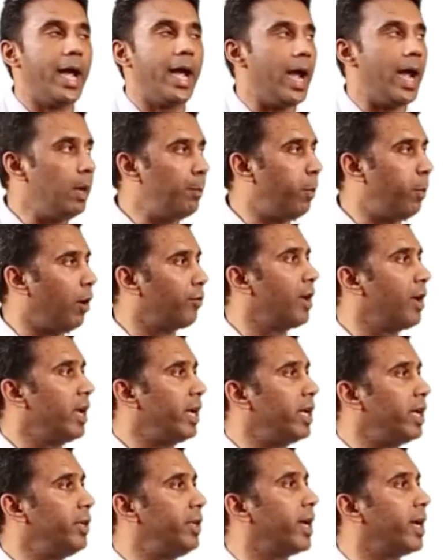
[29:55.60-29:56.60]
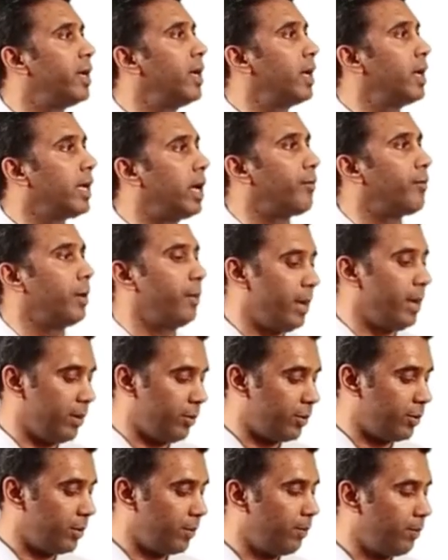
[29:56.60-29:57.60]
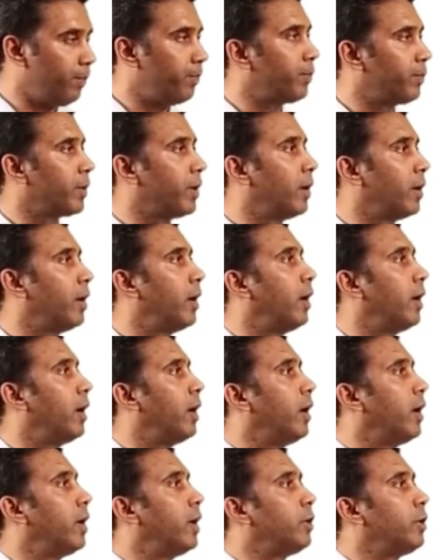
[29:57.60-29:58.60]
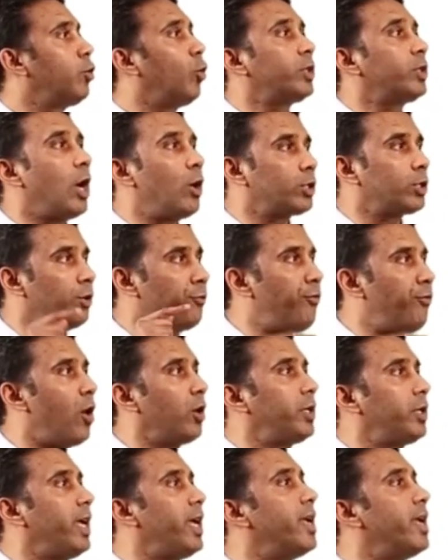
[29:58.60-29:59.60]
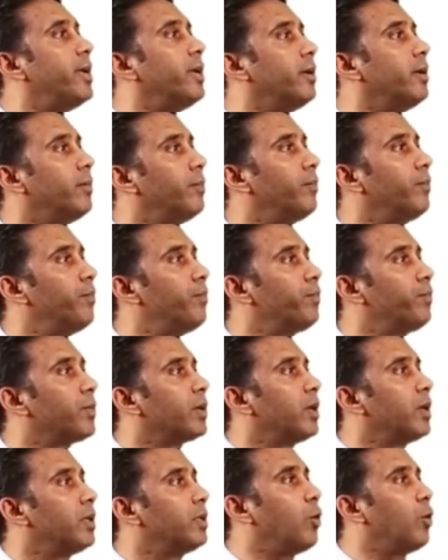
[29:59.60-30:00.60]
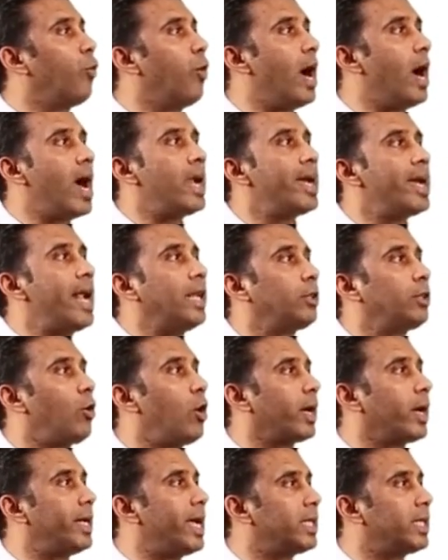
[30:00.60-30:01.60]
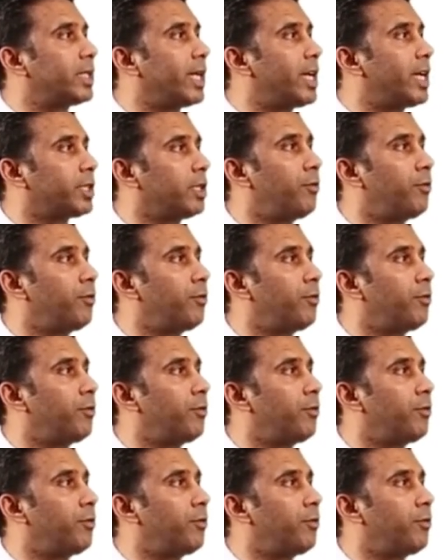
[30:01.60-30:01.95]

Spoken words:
of Indian government. 2014, the World Health Organization